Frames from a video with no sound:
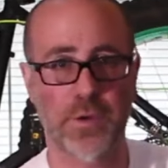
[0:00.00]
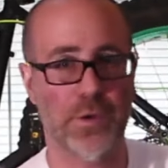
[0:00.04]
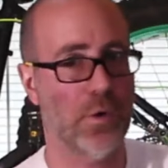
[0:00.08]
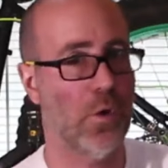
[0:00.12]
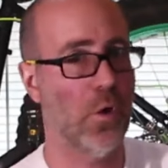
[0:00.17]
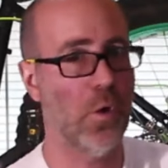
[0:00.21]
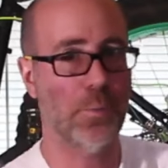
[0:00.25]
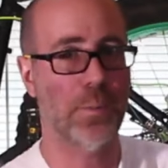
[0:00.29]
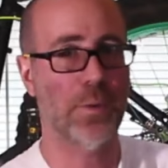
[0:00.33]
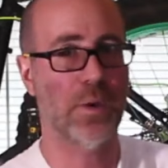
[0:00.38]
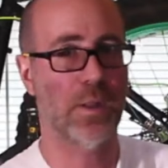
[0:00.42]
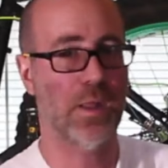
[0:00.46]
You
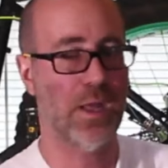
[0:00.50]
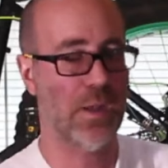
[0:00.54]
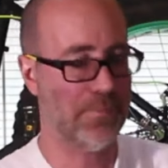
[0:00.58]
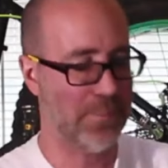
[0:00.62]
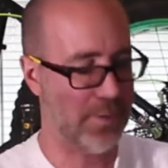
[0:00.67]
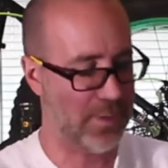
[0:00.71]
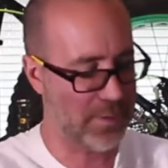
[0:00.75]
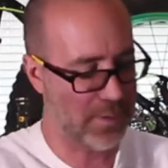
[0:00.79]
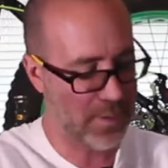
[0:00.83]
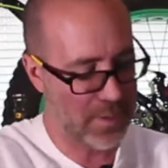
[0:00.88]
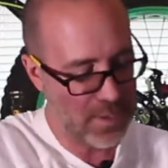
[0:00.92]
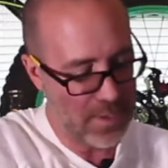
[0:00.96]
open it up
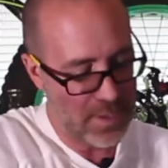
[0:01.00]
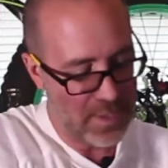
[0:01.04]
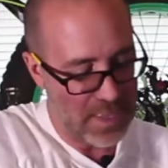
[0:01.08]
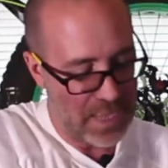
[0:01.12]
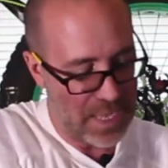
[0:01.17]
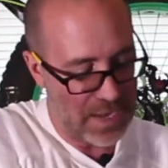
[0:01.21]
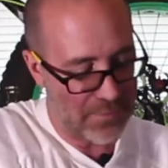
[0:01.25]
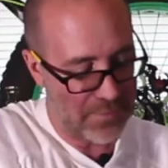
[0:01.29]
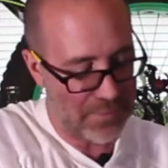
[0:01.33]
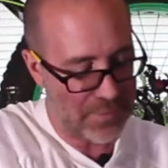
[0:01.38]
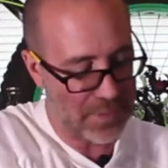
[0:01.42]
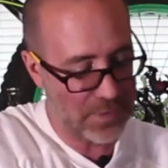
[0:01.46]
and
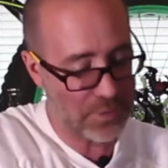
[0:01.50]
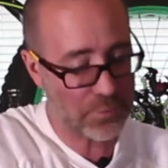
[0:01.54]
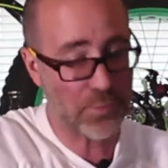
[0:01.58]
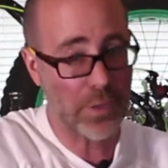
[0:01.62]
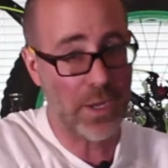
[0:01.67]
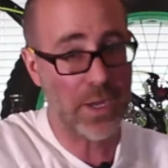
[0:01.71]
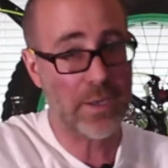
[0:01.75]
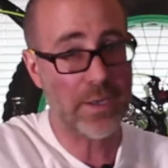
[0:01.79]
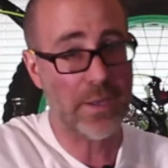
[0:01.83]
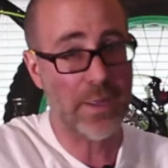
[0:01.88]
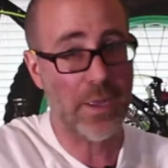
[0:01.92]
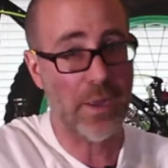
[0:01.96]
everything's
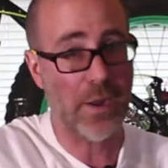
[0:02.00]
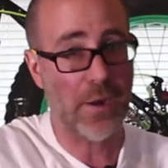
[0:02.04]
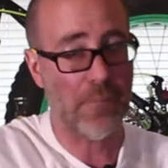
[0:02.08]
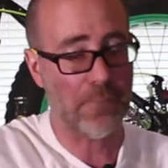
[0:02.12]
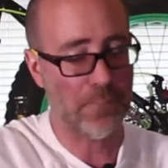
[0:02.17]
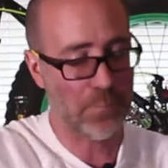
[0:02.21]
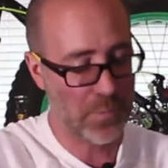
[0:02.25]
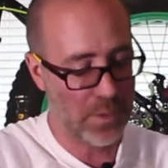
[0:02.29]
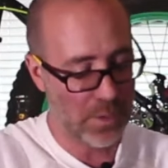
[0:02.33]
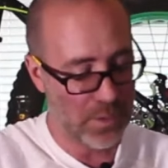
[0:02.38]
right there.